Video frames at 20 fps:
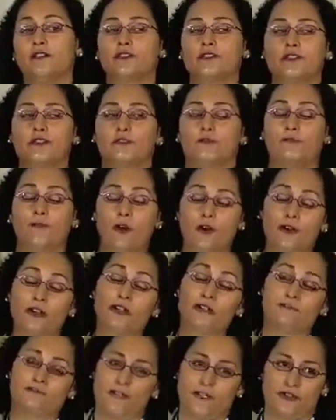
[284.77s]
to
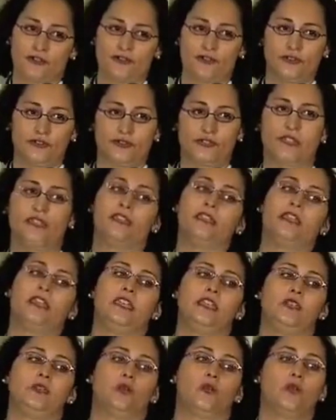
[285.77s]
foreign officials
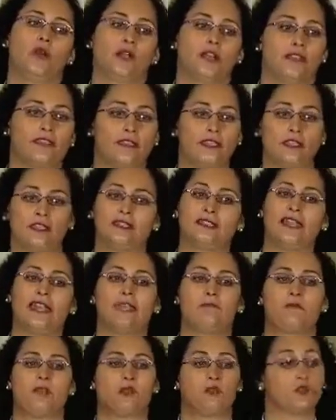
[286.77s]
in what I think a
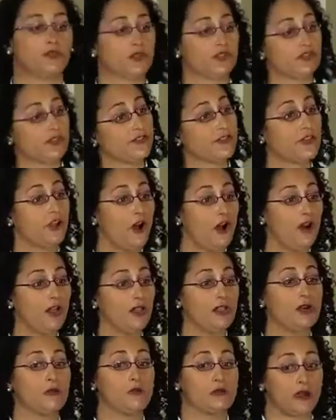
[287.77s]
layman would just
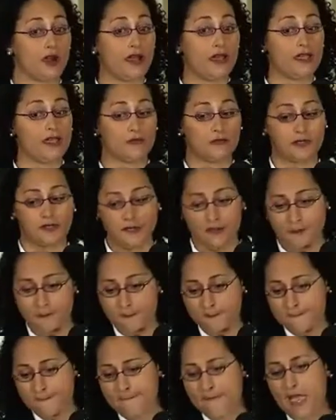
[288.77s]
call a bribe.
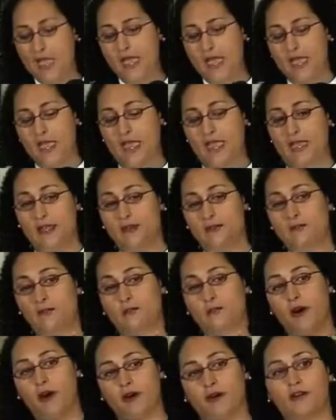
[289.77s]
And
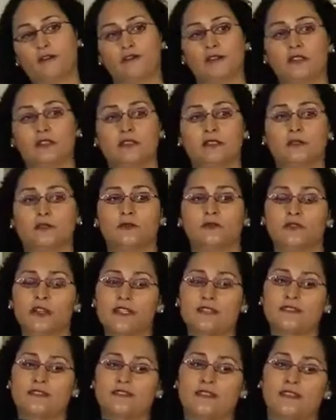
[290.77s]
part of the
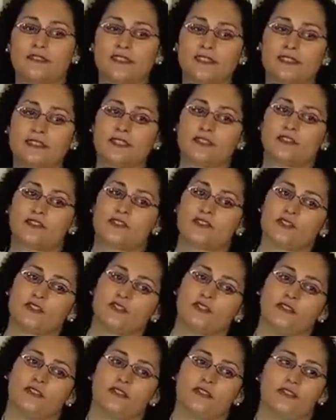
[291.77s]
reason that this
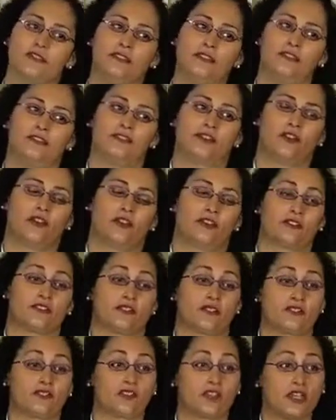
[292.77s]
concerned the Securities
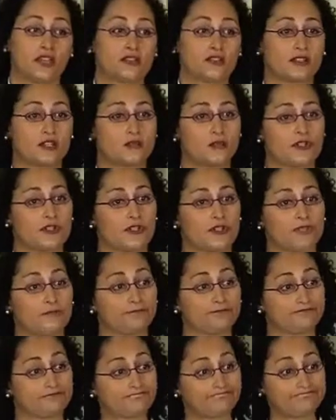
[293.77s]
and Exchange Commission